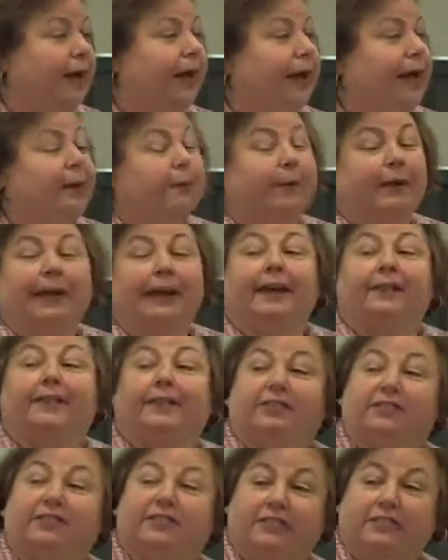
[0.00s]
and we had
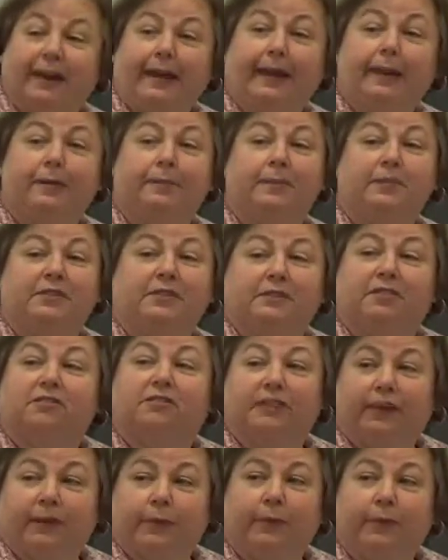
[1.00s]
the same
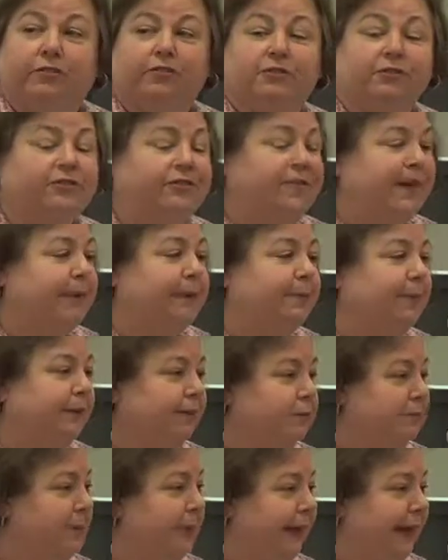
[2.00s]
distinguished and
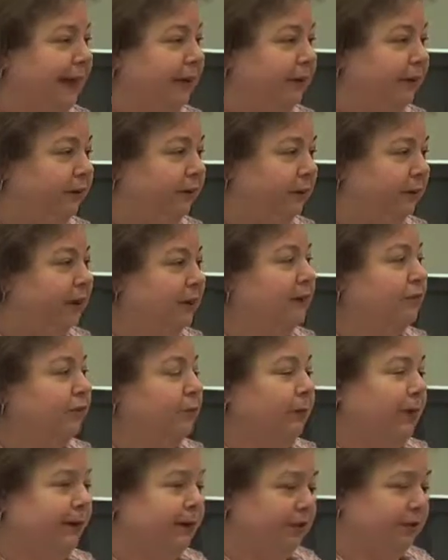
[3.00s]
fabulous panel. So
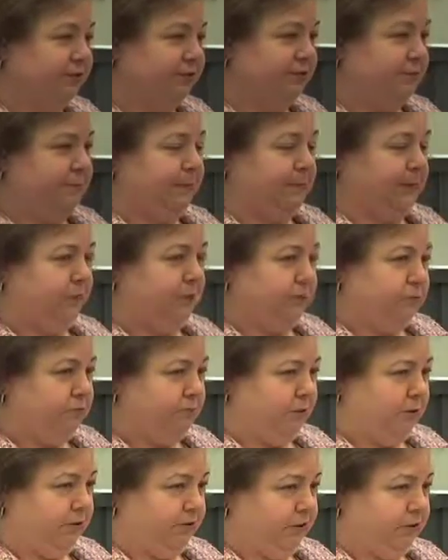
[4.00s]
I know something you
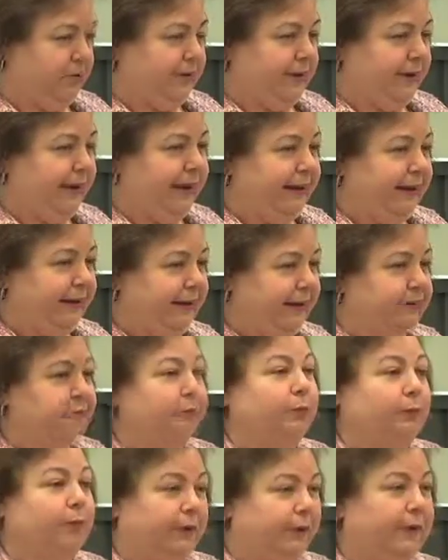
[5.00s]
don't know yet. It's a
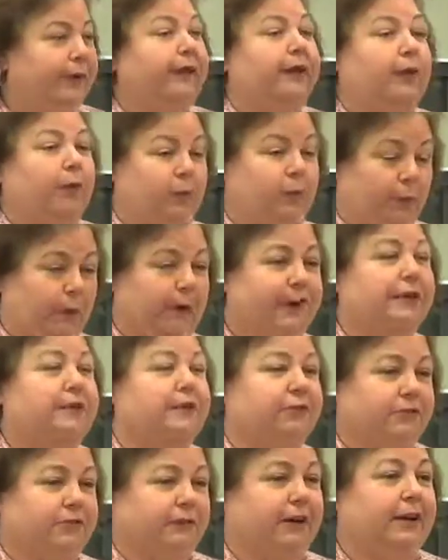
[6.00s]
really great
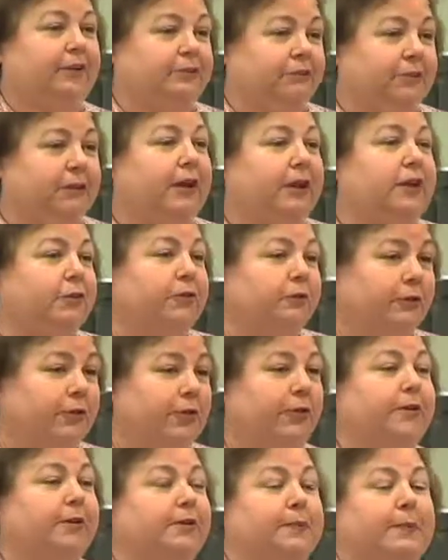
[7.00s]
discussion, you're
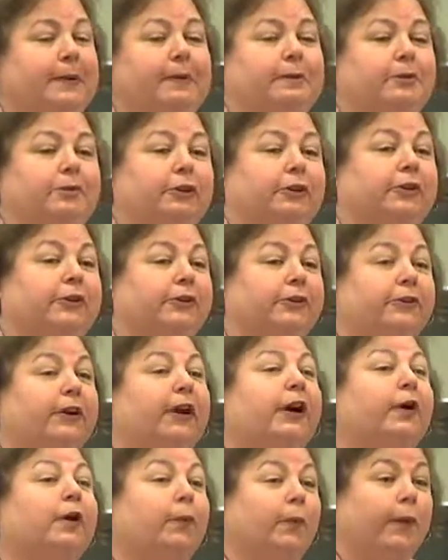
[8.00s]
going to be able to learn
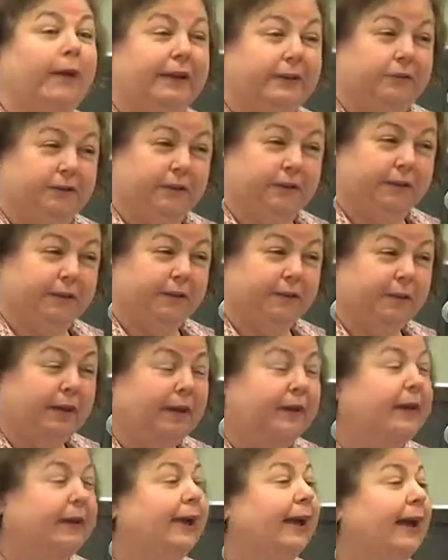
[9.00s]
a great deal,
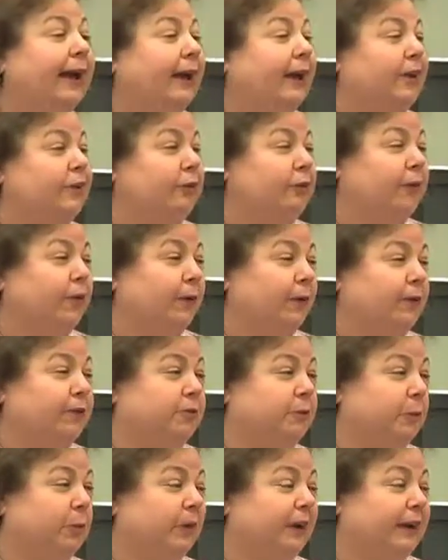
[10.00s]
and you're going to
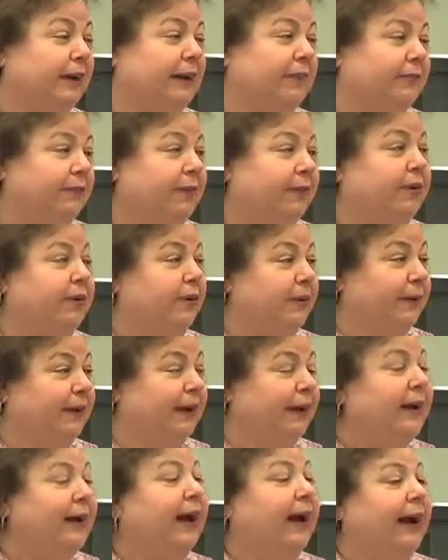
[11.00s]
walk out of here going,
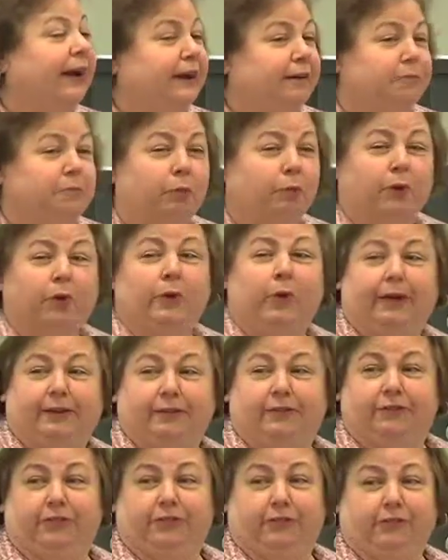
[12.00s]
I have more
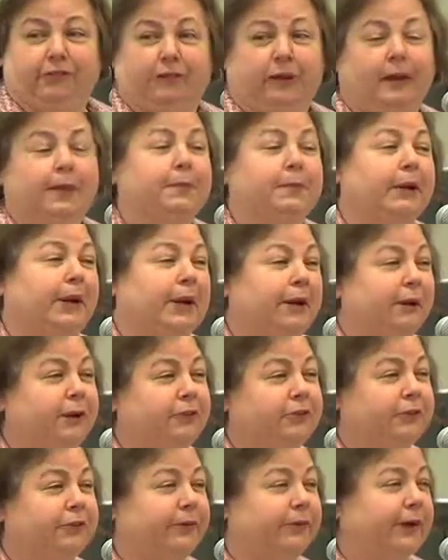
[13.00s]
questions, but I
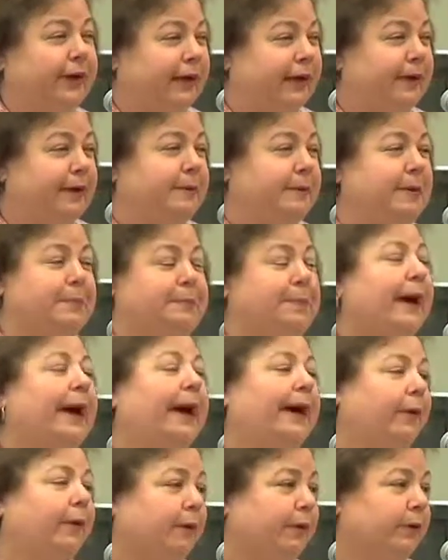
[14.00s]
also am
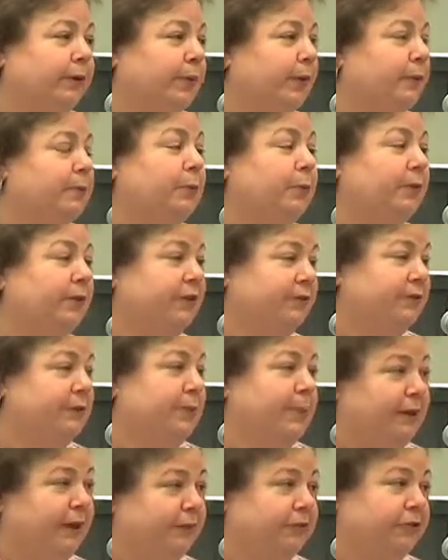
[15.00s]
empowered with more
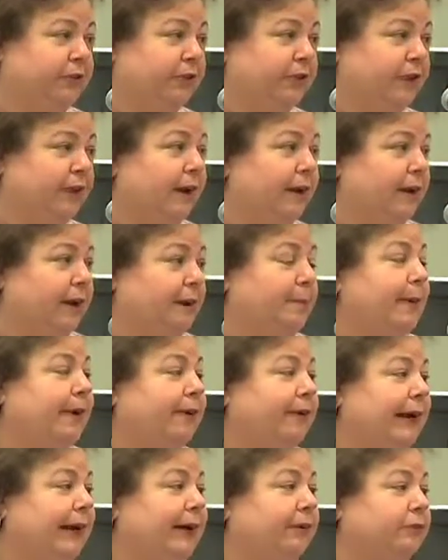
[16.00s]
information about
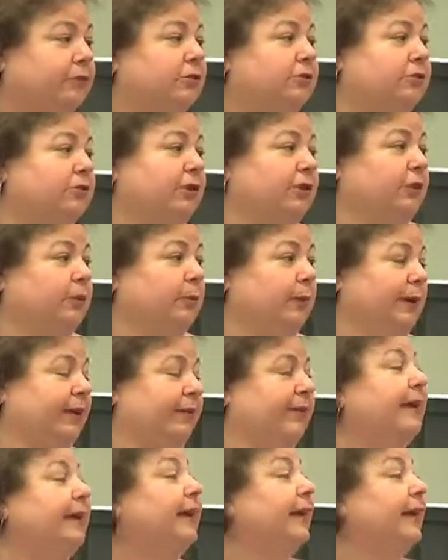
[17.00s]
how to deal with